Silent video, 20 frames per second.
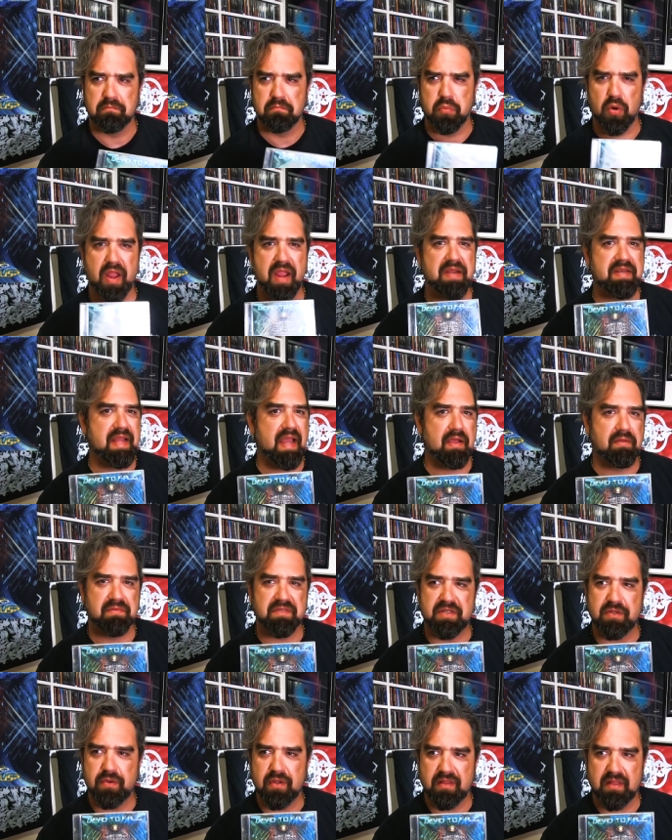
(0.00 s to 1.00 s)
breakdown
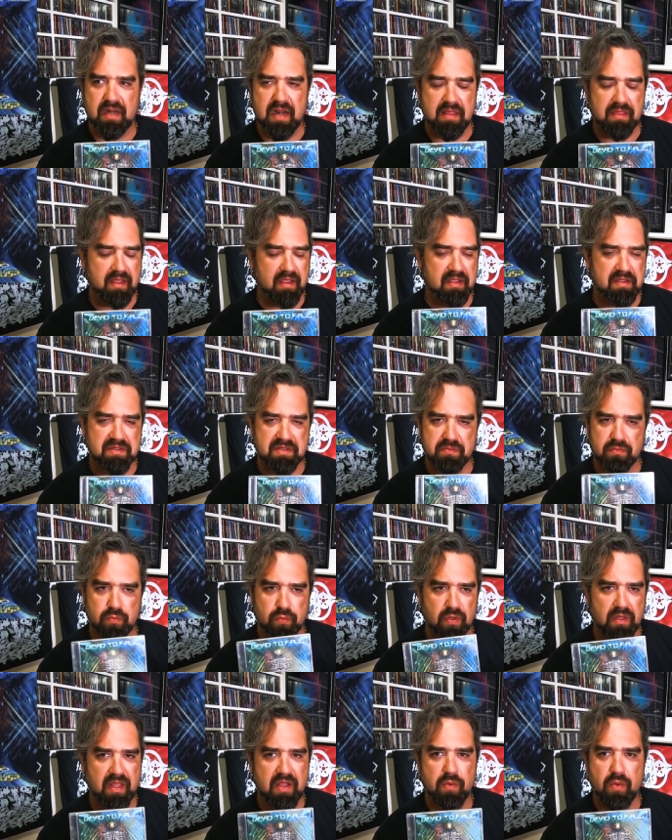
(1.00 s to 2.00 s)
to it that I think is
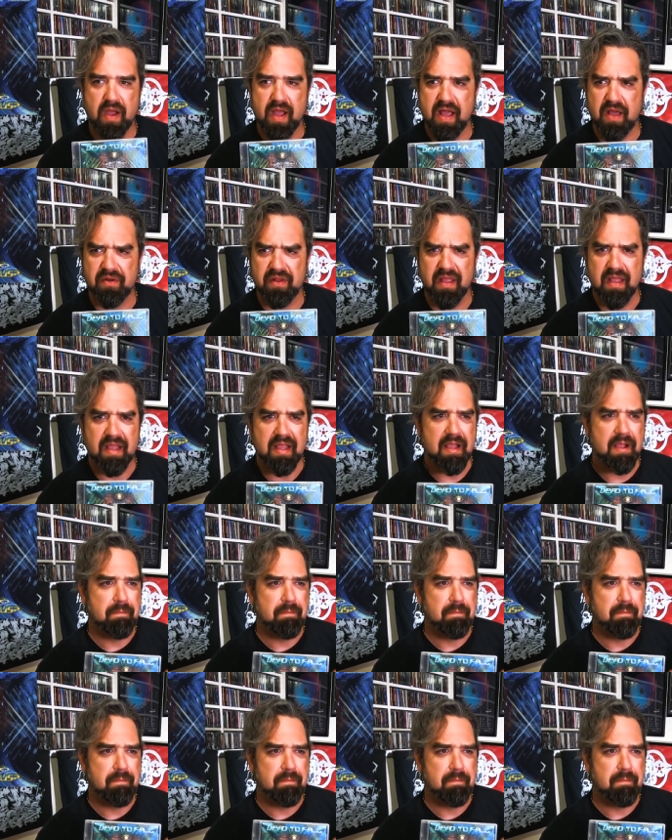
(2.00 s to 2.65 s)
really wild.